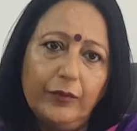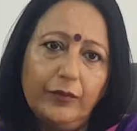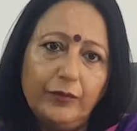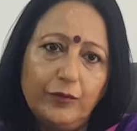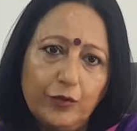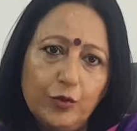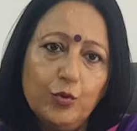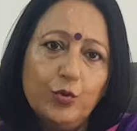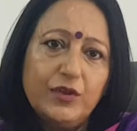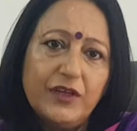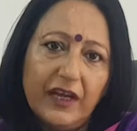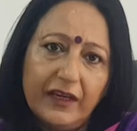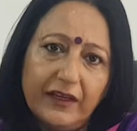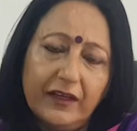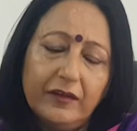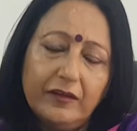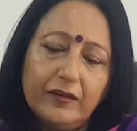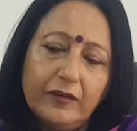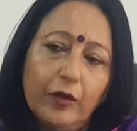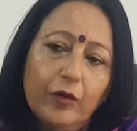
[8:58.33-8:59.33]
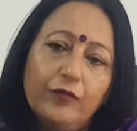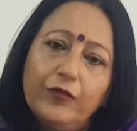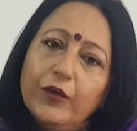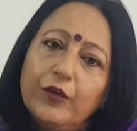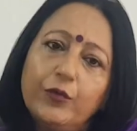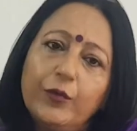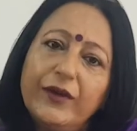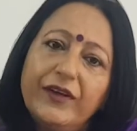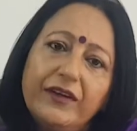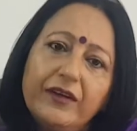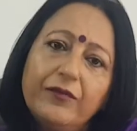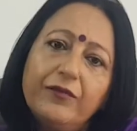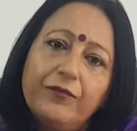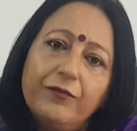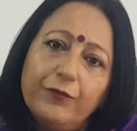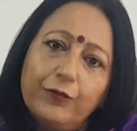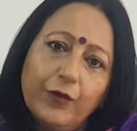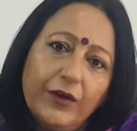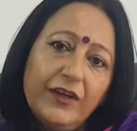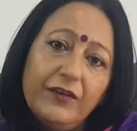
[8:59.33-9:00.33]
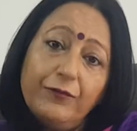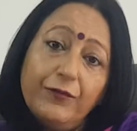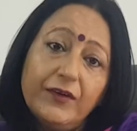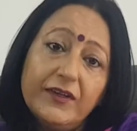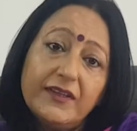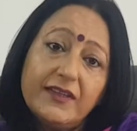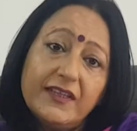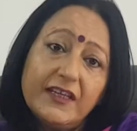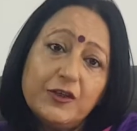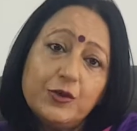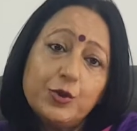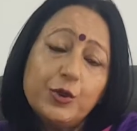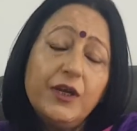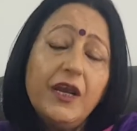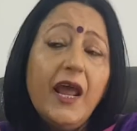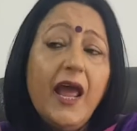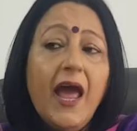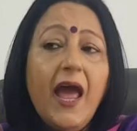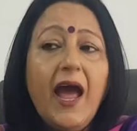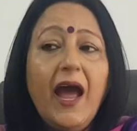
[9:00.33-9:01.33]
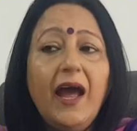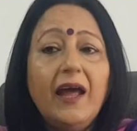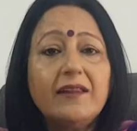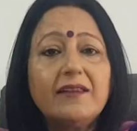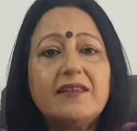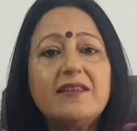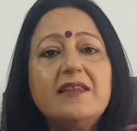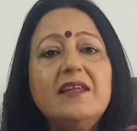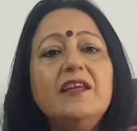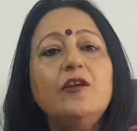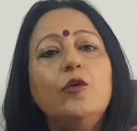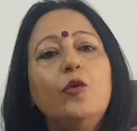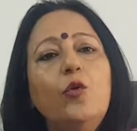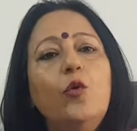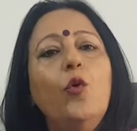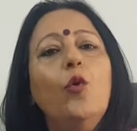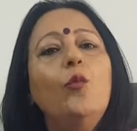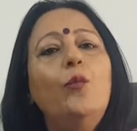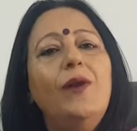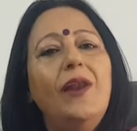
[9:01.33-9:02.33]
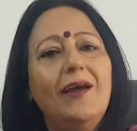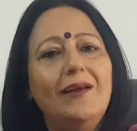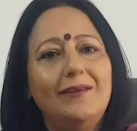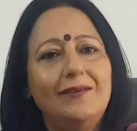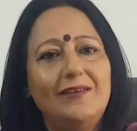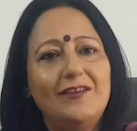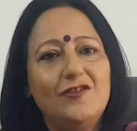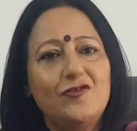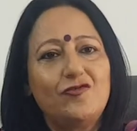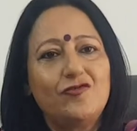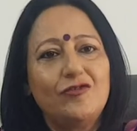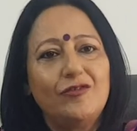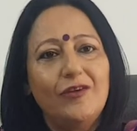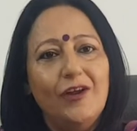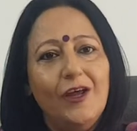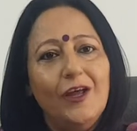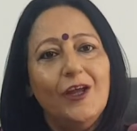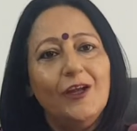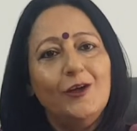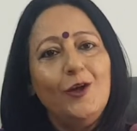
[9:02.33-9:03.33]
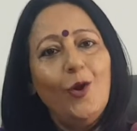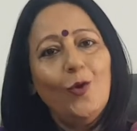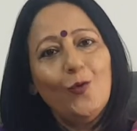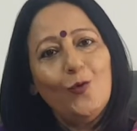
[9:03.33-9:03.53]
2 decades of the 21st century has seen globalization. Now,